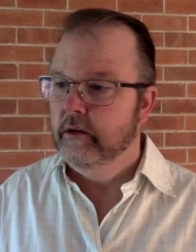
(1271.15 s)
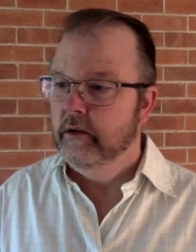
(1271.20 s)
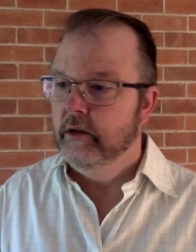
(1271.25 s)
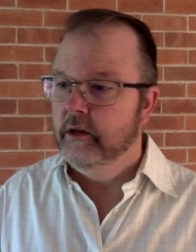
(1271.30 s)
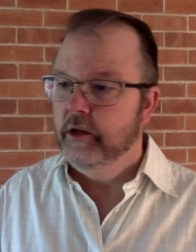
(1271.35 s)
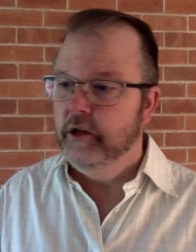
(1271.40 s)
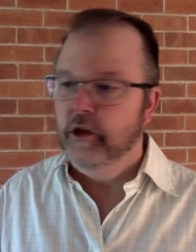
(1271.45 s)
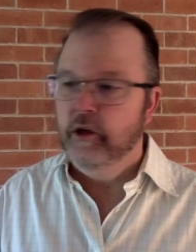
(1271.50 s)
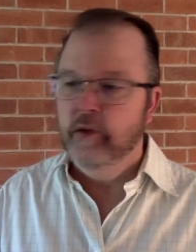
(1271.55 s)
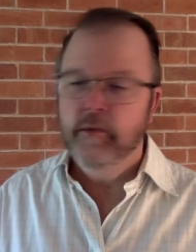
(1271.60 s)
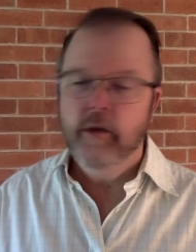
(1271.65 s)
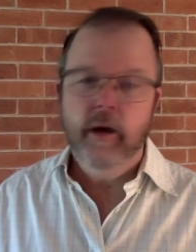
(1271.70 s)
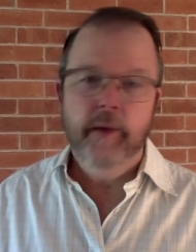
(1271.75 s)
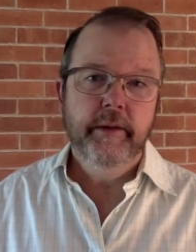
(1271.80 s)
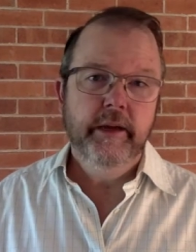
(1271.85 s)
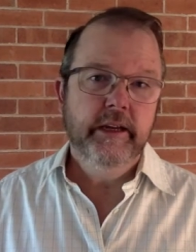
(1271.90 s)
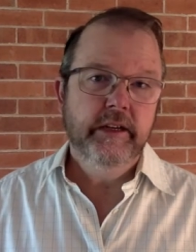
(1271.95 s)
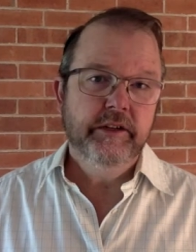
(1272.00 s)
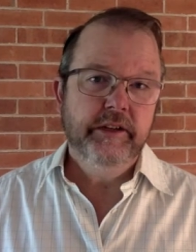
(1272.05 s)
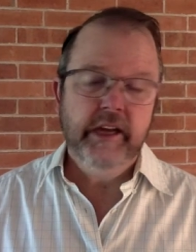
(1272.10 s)
You might be
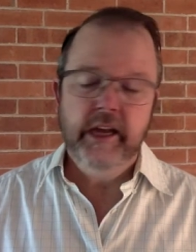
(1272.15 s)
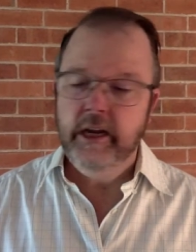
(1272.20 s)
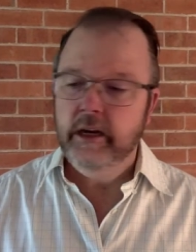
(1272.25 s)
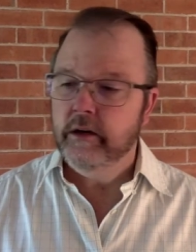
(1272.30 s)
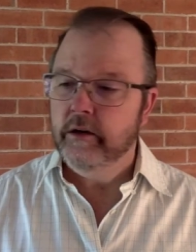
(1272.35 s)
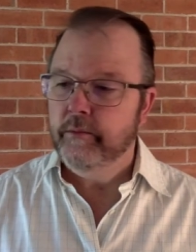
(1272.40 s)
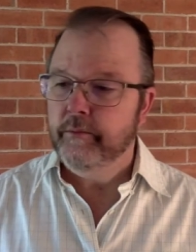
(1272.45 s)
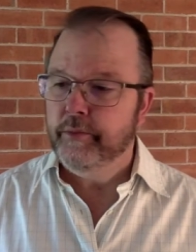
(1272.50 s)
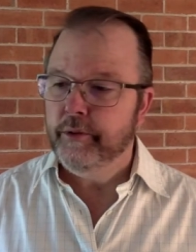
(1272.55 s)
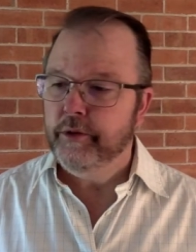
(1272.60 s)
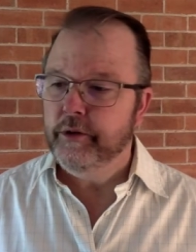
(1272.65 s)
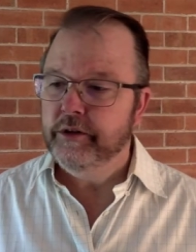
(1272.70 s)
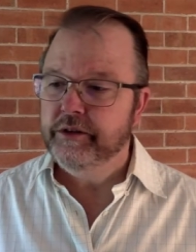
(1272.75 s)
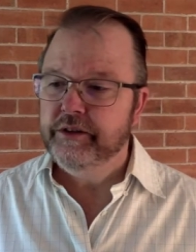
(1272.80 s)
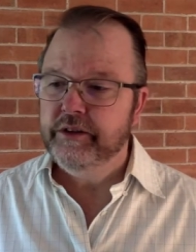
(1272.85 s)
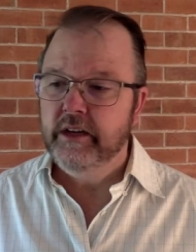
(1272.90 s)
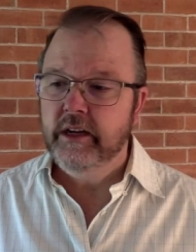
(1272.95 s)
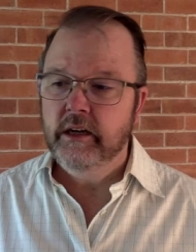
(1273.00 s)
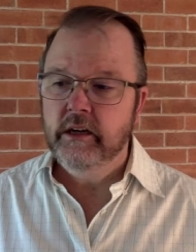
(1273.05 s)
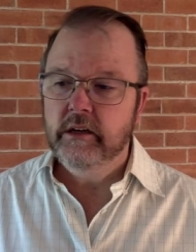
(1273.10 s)
his kingdom person
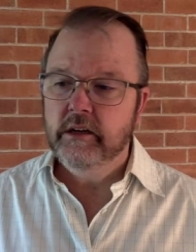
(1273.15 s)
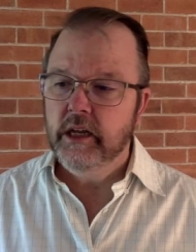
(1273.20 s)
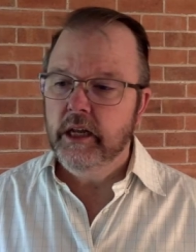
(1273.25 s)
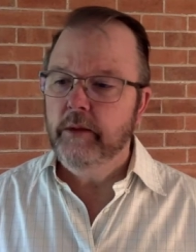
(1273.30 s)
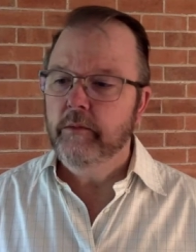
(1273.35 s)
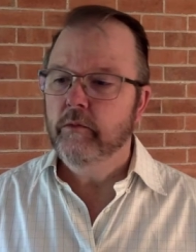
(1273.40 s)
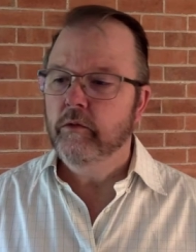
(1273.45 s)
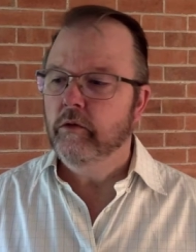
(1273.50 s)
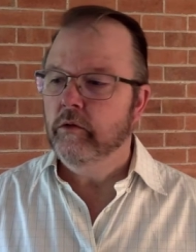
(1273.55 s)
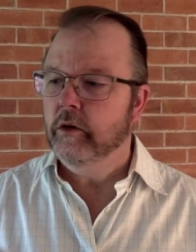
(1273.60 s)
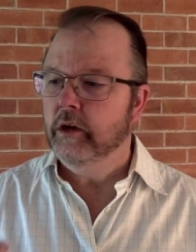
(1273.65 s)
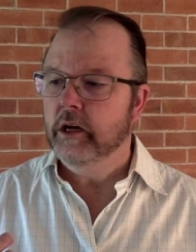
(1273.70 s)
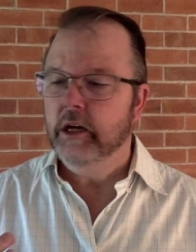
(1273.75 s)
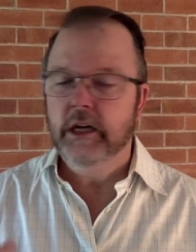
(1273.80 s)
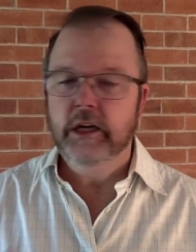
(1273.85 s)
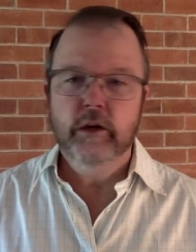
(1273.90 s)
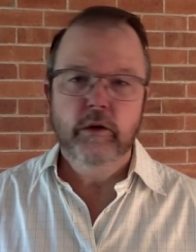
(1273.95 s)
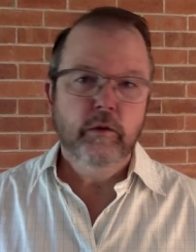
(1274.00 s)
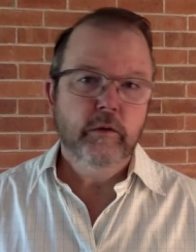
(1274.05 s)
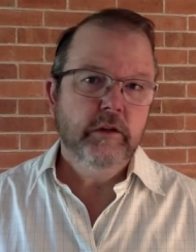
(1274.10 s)
in Deepwater
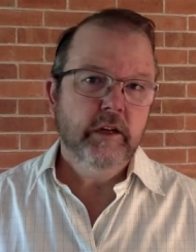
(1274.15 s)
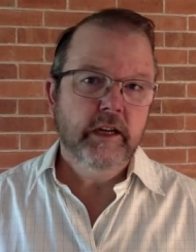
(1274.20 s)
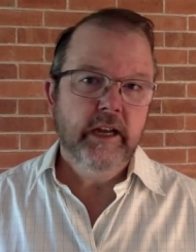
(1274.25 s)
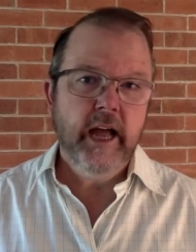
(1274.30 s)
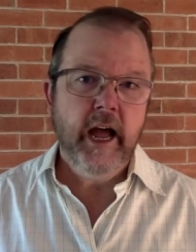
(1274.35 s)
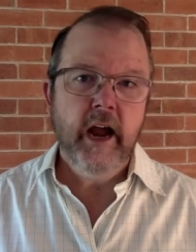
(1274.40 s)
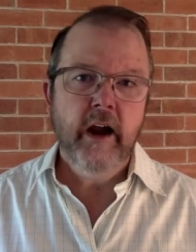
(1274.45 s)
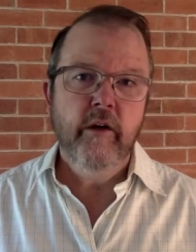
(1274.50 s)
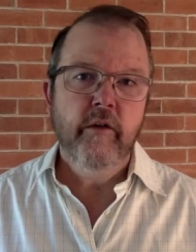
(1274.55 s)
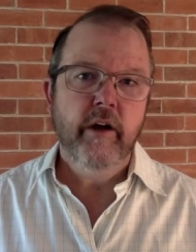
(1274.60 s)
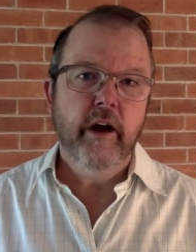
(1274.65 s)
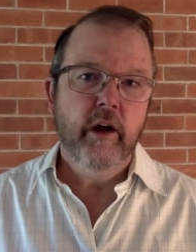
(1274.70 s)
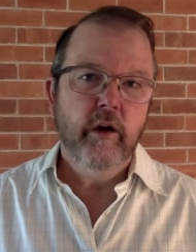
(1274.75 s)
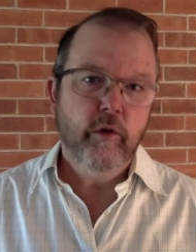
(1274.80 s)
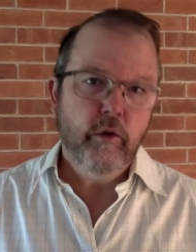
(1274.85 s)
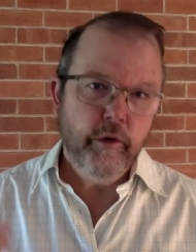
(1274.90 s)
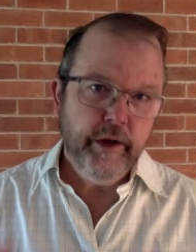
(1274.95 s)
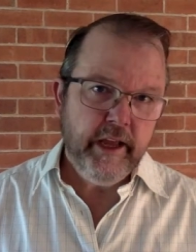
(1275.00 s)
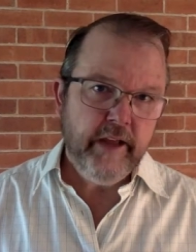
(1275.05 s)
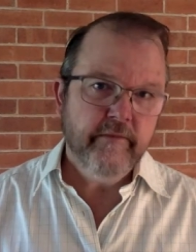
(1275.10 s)
or Delungra
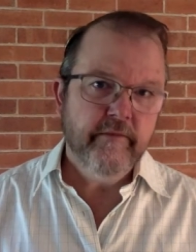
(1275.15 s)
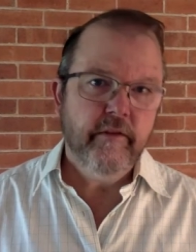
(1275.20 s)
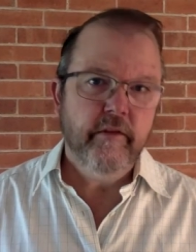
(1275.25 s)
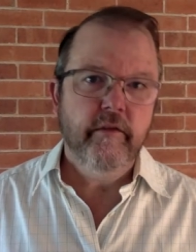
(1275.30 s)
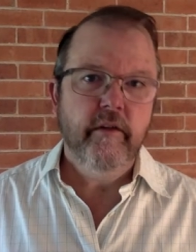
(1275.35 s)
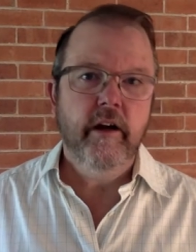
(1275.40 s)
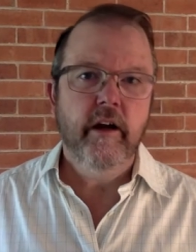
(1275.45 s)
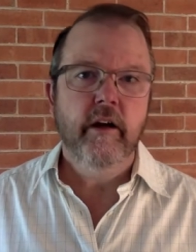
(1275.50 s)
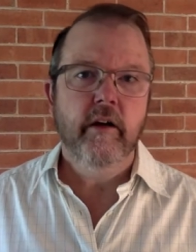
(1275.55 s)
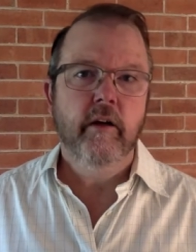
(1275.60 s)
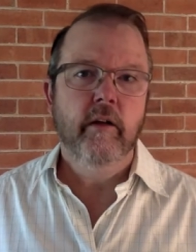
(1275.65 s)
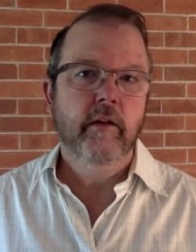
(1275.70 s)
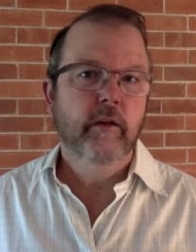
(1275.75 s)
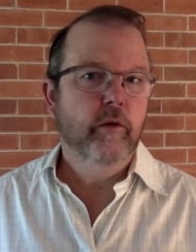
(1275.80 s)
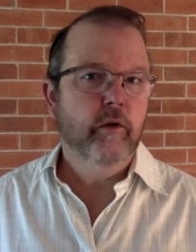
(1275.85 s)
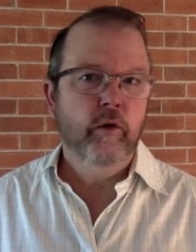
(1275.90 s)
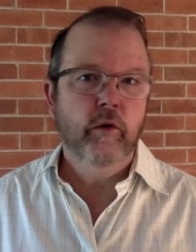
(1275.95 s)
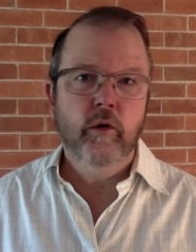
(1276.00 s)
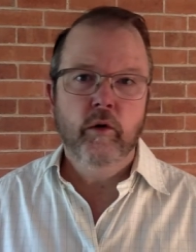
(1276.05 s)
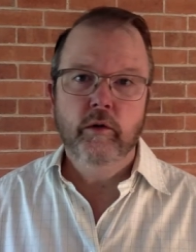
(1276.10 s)
or Inverell
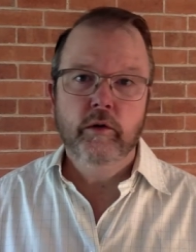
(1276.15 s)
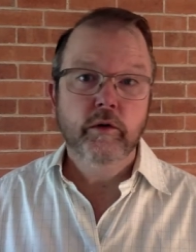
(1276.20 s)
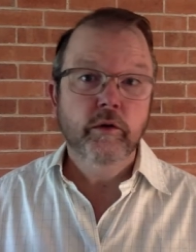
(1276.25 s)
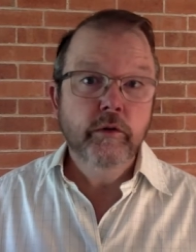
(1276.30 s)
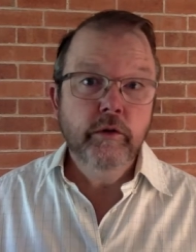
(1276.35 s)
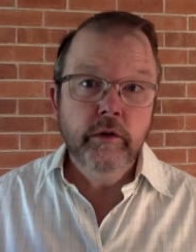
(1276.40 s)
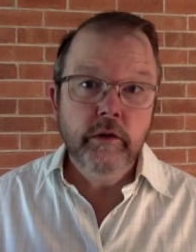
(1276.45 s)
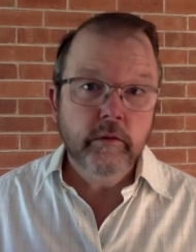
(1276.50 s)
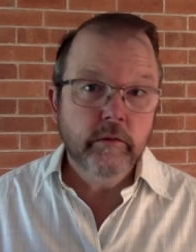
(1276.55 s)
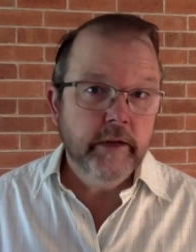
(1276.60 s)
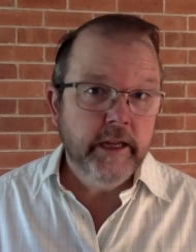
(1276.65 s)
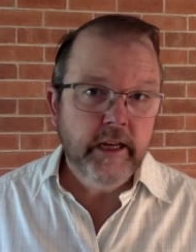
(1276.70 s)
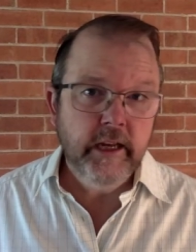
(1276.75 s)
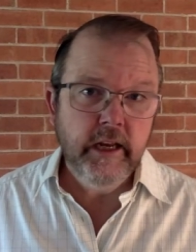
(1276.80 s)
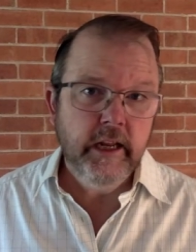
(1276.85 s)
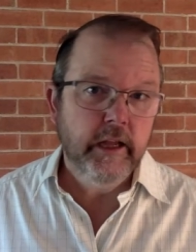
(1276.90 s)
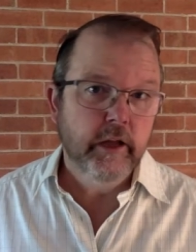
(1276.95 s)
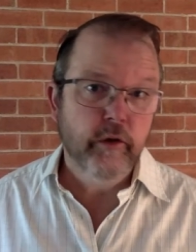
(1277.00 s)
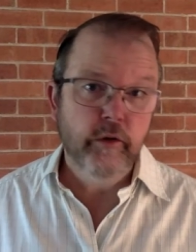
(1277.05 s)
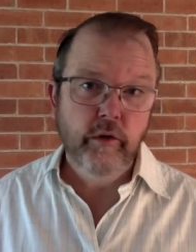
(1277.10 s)
or
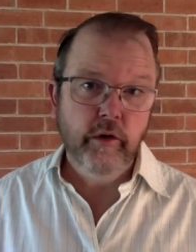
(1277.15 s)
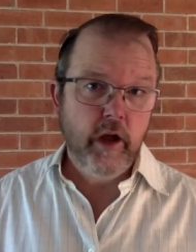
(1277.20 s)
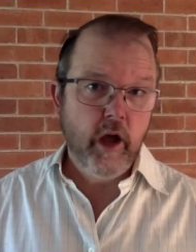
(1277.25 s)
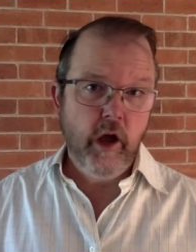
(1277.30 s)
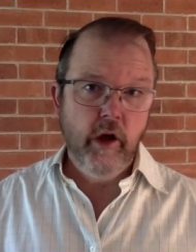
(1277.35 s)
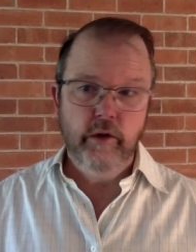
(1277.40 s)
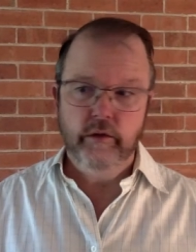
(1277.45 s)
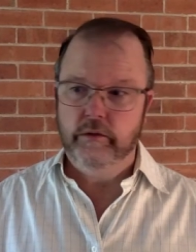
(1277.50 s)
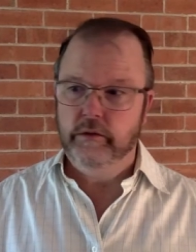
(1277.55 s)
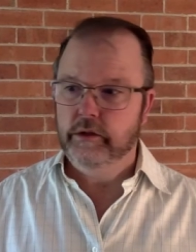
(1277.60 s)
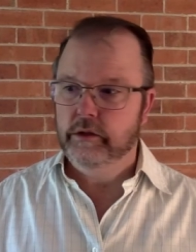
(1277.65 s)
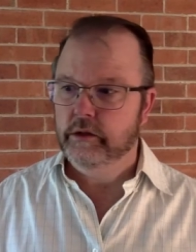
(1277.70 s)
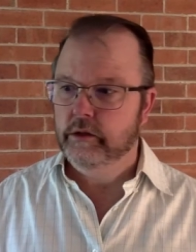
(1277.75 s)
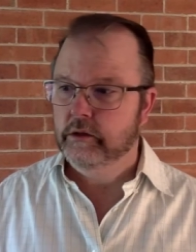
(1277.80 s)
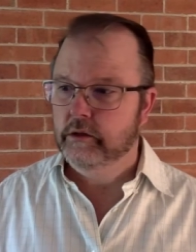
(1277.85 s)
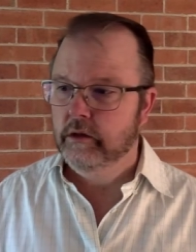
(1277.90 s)
Goondiwindi, who knows?